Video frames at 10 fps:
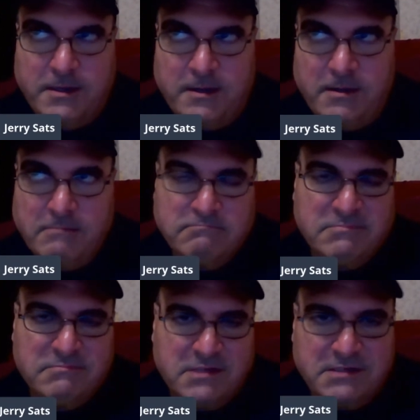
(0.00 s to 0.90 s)
Um,
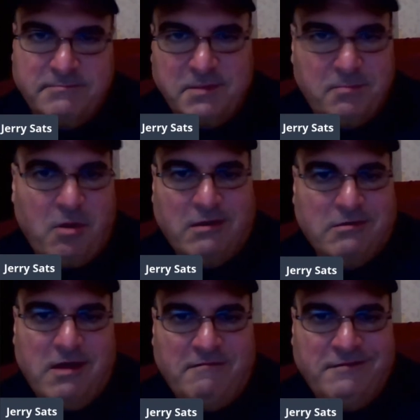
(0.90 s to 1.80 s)
the park
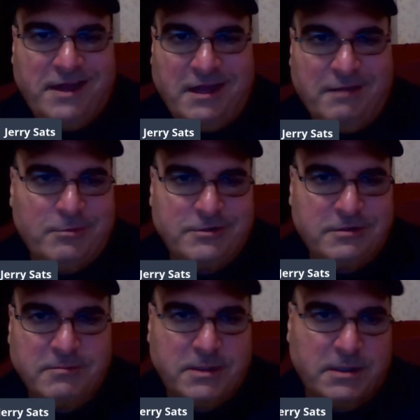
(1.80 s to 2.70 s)
will have a name or
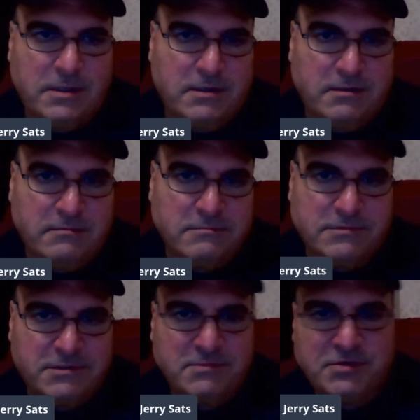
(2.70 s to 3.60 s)
something, and
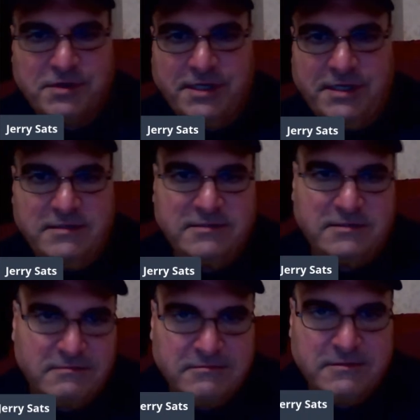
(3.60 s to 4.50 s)
some trees,
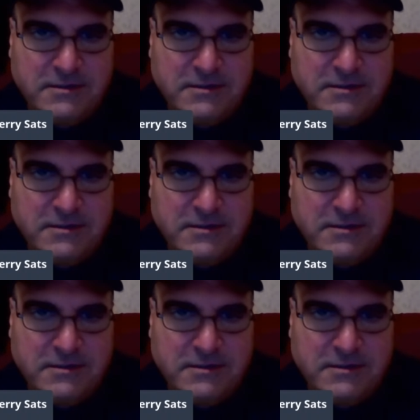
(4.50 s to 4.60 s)
and